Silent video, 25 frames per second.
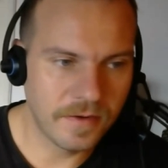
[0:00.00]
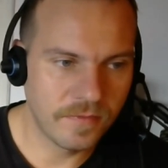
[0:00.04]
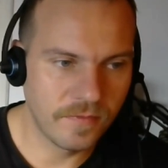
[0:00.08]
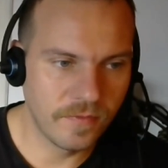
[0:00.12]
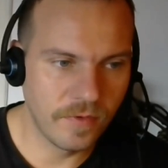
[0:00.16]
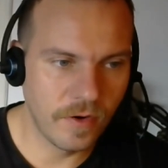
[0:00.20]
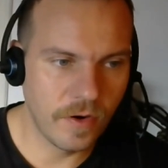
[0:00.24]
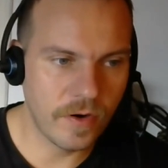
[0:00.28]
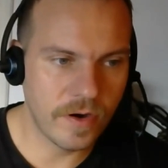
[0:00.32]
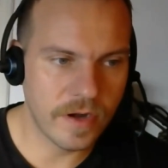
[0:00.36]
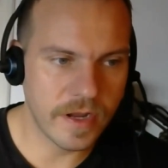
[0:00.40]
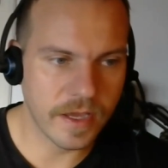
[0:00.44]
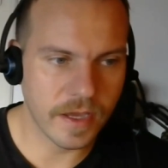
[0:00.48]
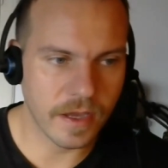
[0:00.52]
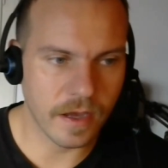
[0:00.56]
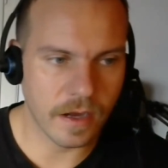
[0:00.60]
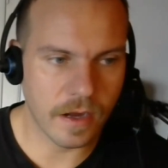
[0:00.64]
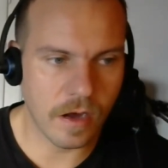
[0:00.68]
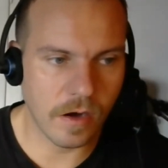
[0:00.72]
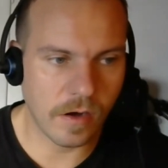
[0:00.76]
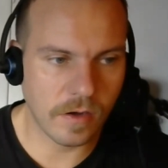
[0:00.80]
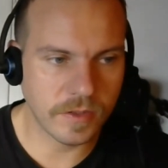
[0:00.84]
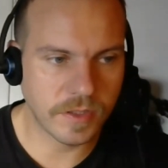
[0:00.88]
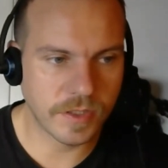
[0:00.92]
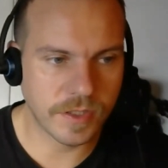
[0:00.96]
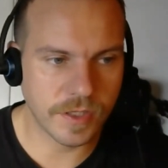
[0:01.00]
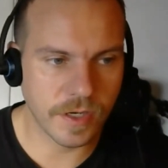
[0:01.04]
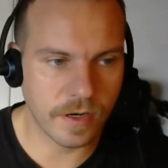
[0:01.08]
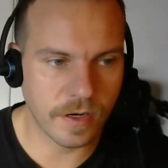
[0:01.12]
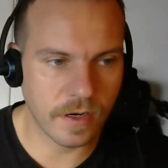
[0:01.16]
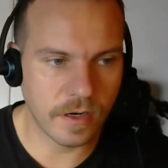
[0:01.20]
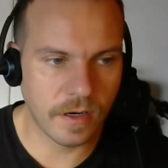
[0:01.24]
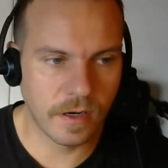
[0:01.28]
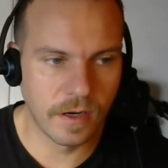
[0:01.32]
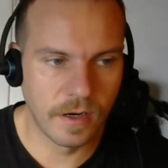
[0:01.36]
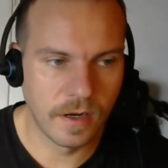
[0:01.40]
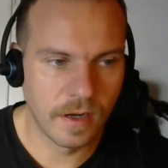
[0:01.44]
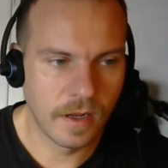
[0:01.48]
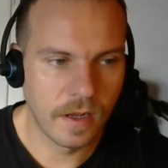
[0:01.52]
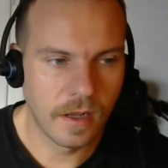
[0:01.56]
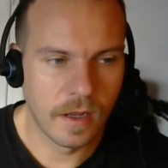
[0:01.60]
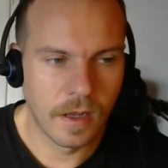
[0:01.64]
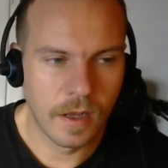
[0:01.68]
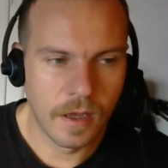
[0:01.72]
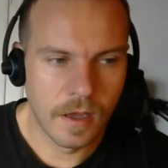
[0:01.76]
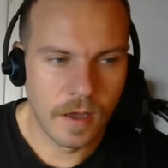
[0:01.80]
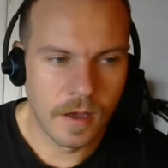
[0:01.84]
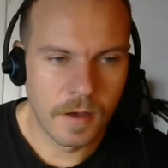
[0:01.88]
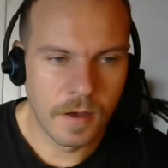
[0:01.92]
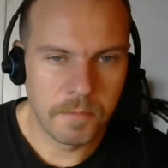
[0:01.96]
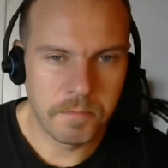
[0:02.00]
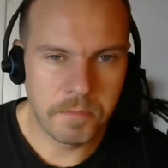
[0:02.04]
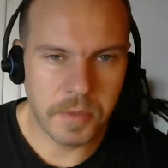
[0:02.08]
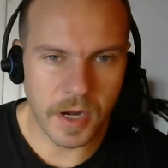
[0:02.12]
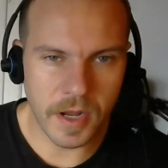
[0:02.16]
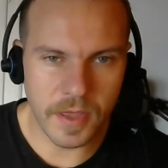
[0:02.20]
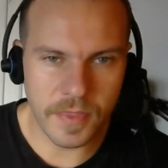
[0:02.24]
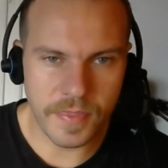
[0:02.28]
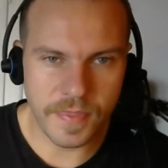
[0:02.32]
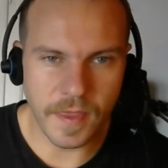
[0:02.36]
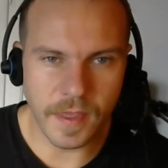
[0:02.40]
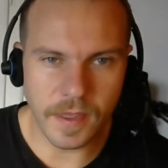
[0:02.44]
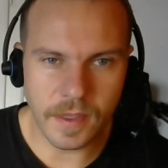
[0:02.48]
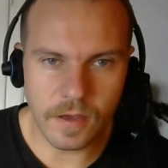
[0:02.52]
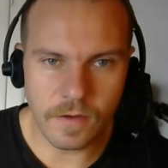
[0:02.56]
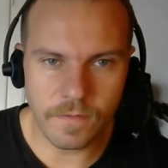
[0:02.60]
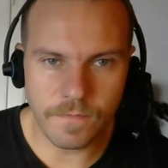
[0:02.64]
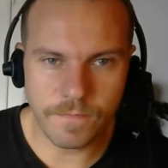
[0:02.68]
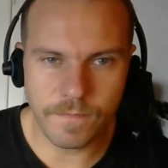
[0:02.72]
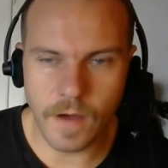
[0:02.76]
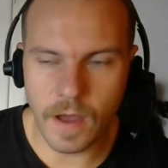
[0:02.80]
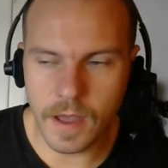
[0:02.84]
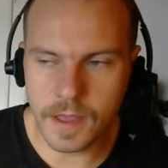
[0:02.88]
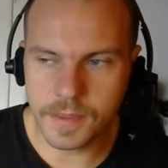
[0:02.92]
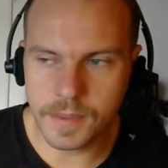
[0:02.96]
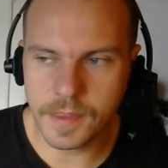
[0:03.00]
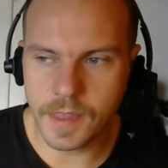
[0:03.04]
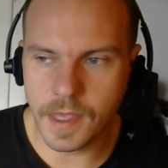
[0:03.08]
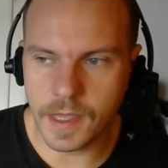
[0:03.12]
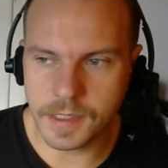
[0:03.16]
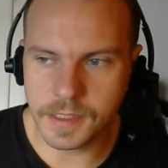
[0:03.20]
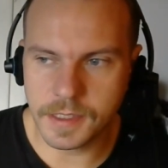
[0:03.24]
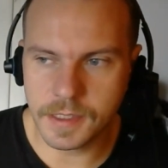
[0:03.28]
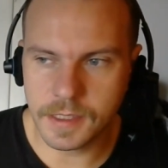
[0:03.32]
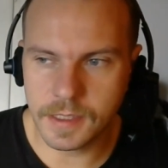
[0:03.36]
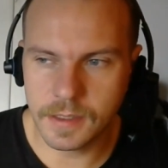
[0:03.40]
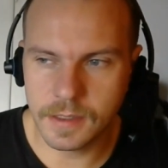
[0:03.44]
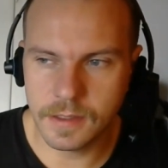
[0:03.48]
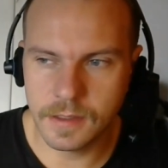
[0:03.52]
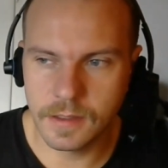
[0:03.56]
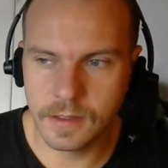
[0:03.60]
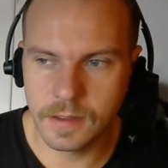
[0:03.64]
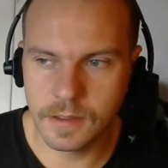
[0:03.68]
ruining a culture. But I think you'll find that